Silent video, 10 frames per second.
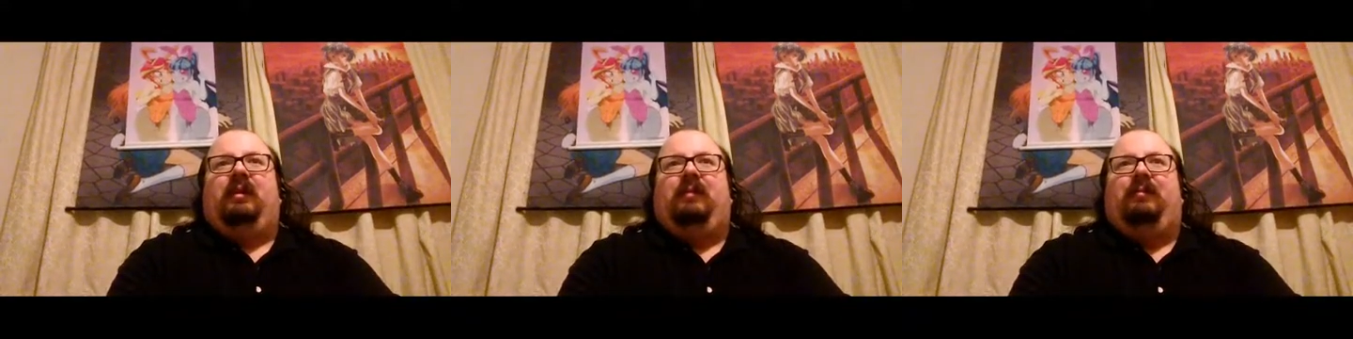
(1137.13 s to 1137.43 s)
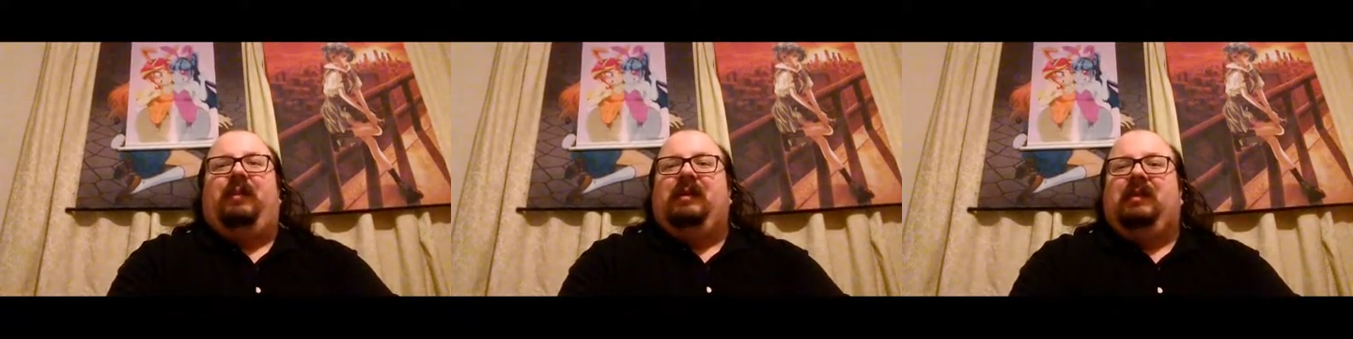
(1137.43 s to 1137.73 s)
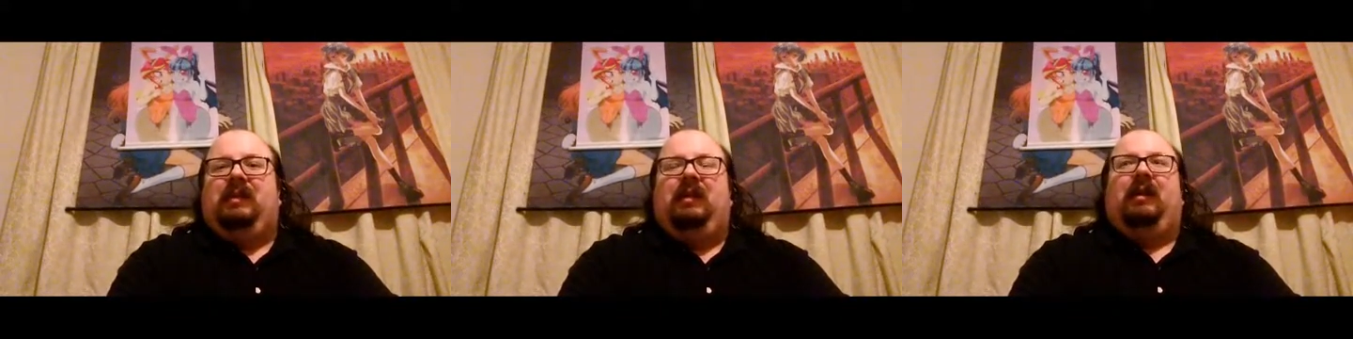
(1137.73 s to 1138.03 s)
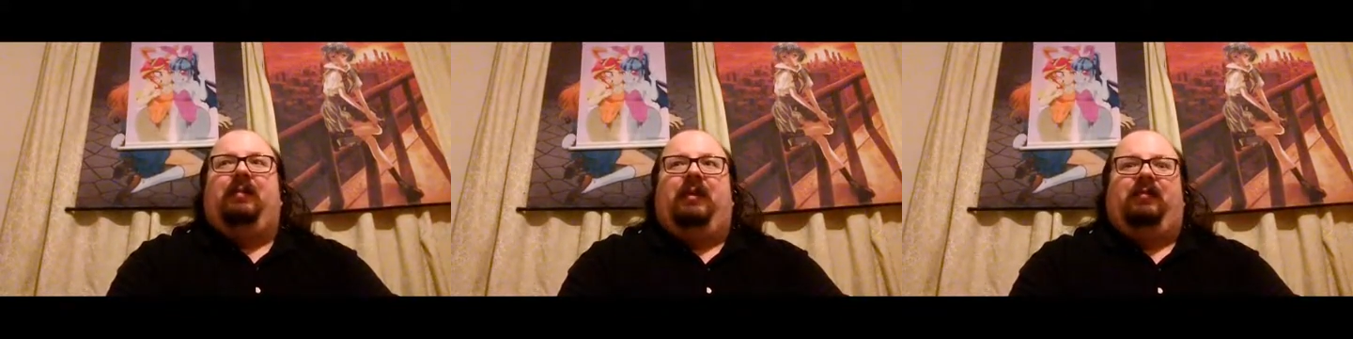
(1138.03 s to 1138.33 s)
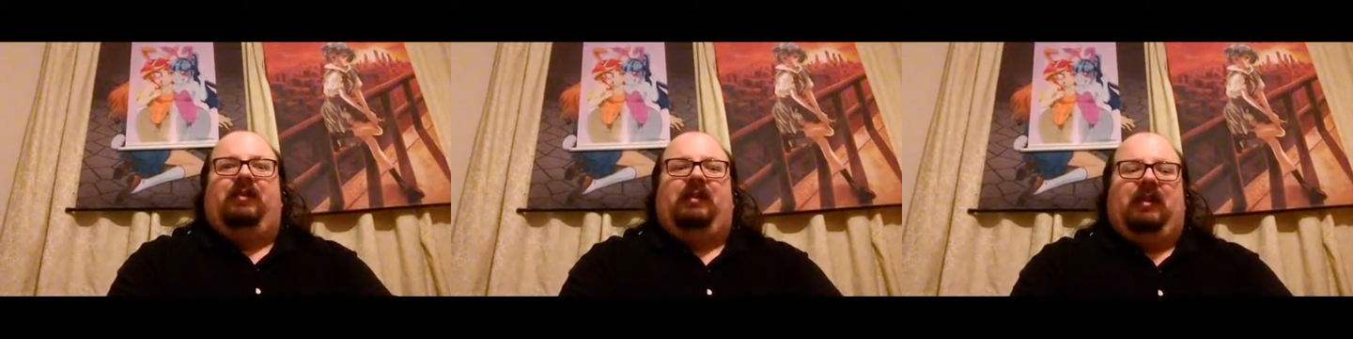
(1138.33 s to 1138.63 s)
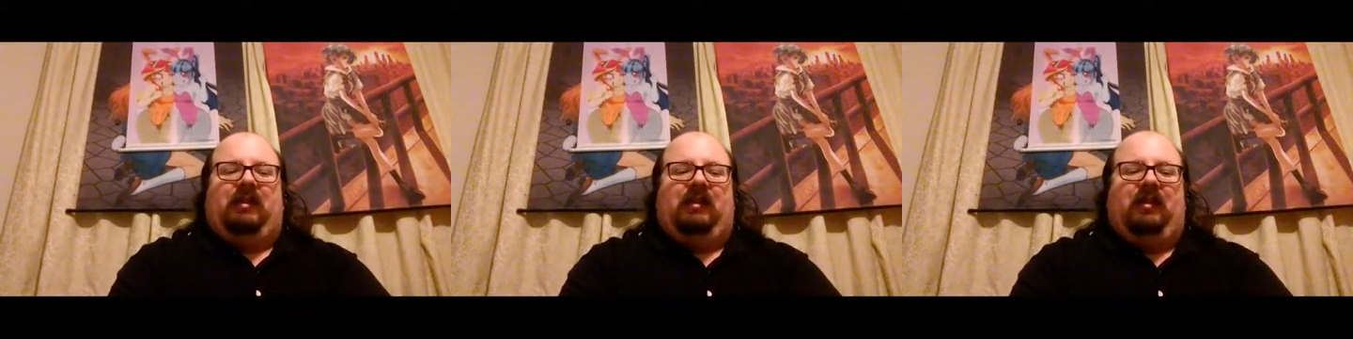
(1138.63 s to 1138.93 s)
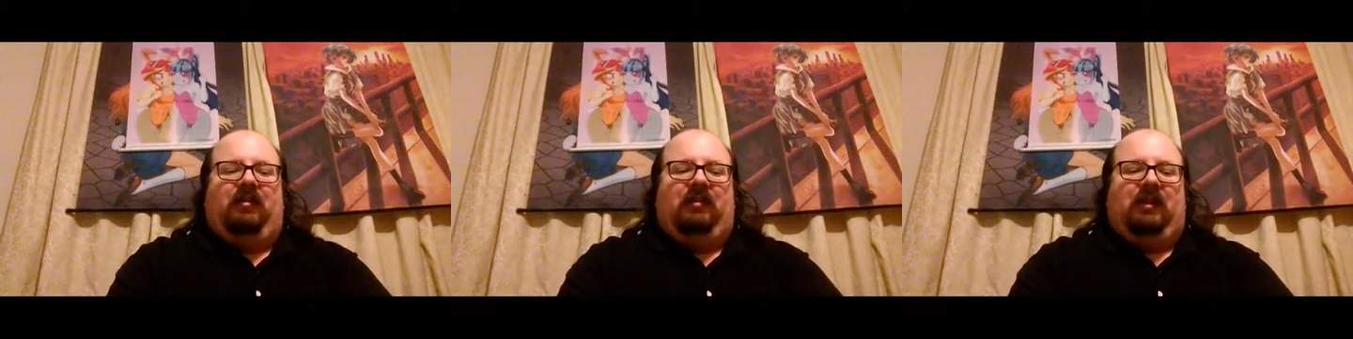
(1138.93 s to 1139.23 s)
The best thing about 6,
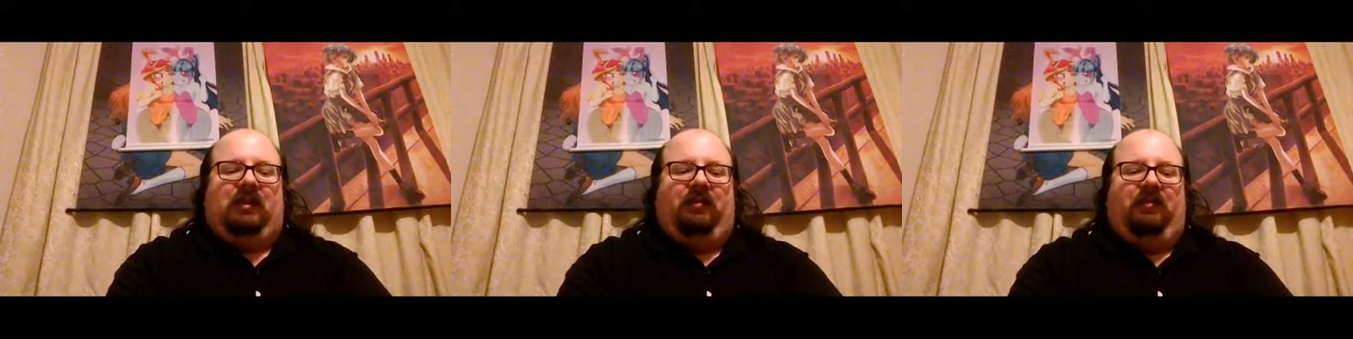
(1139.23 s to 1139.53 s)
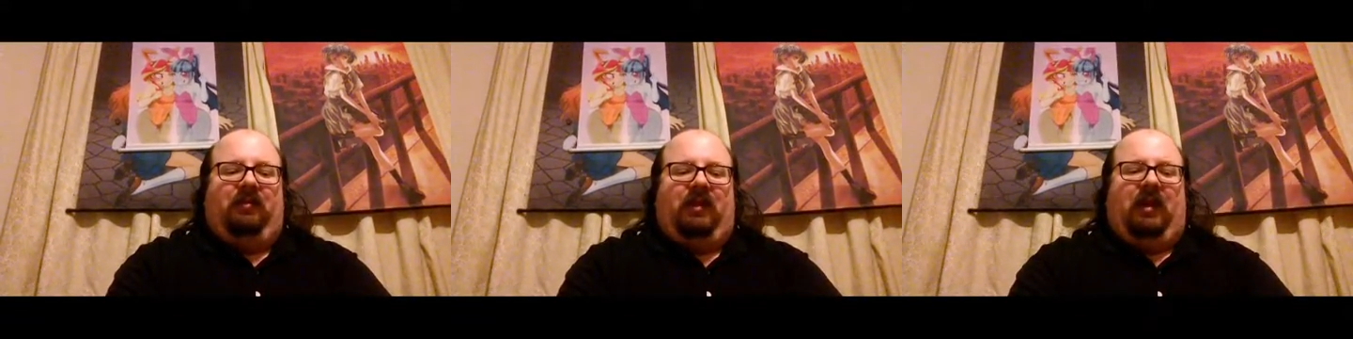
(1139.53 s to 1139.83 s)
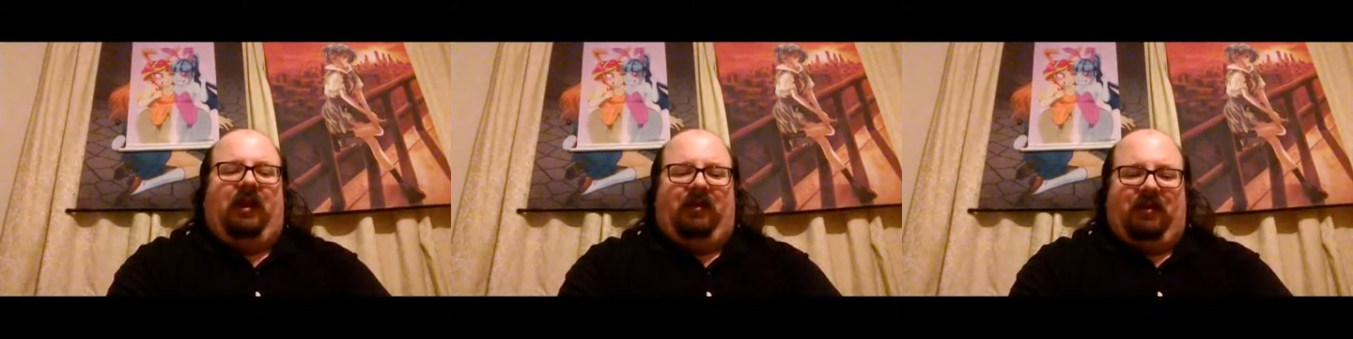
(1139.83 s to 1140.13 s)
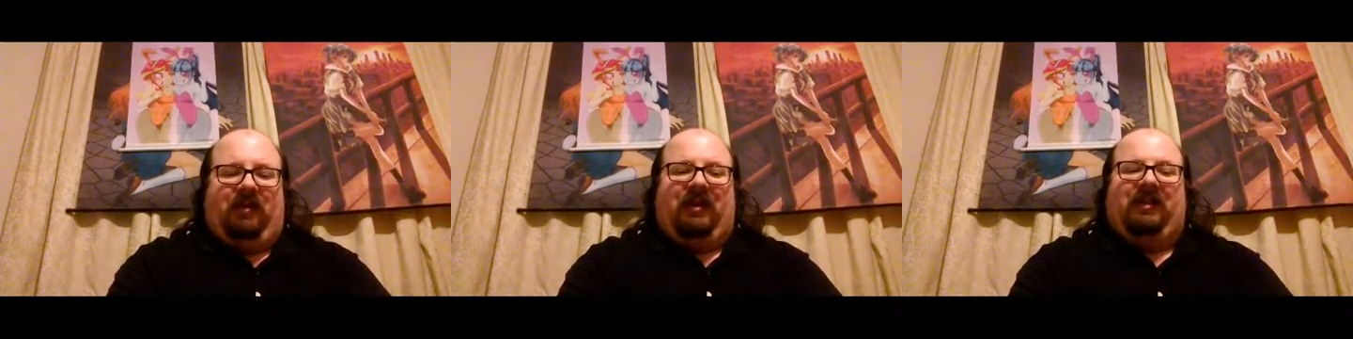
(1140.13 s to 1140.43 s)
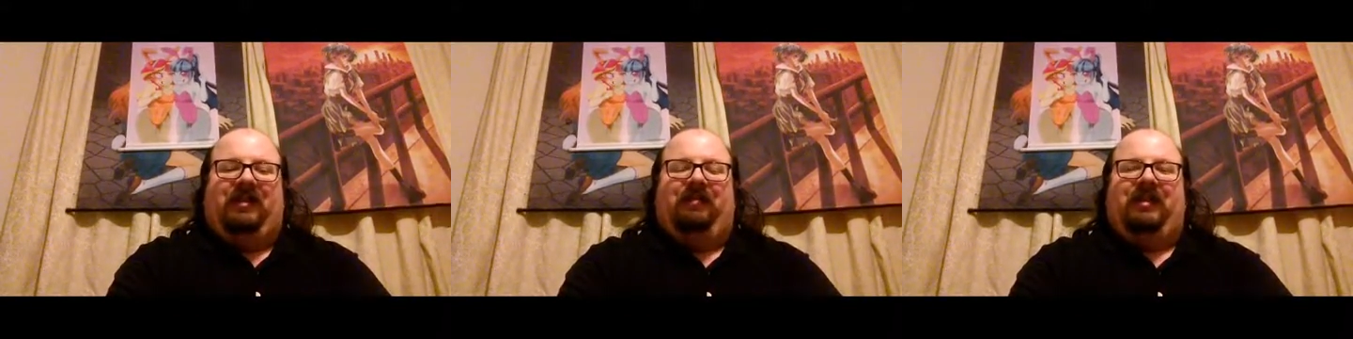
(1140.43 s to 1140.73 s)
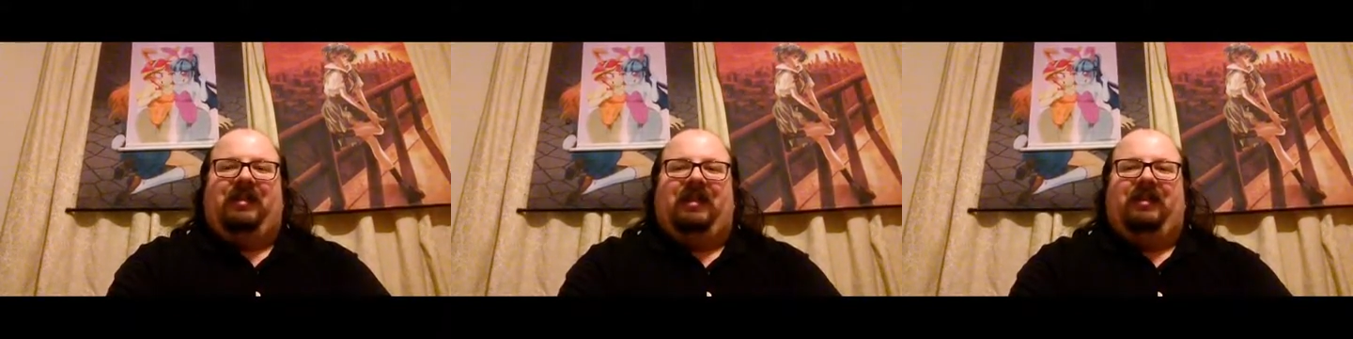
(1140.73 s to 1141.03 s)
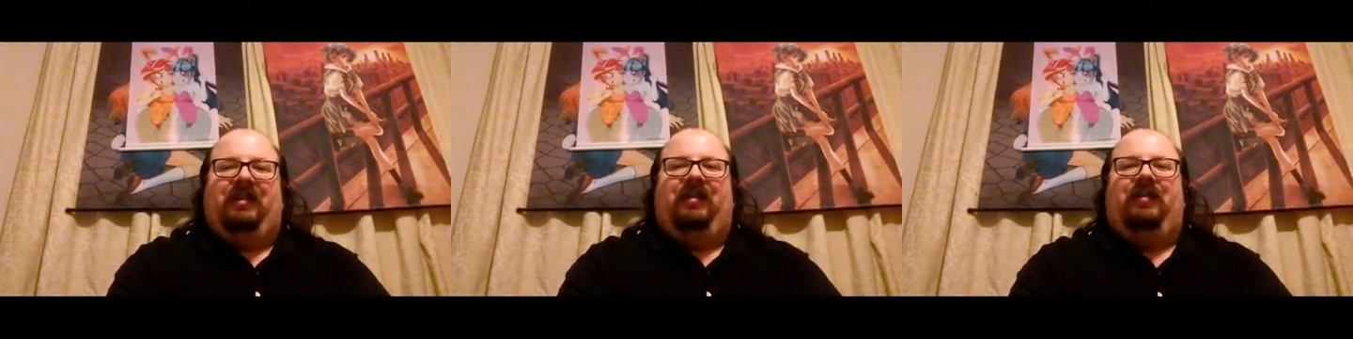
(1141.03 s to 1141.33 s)
though, is character customization.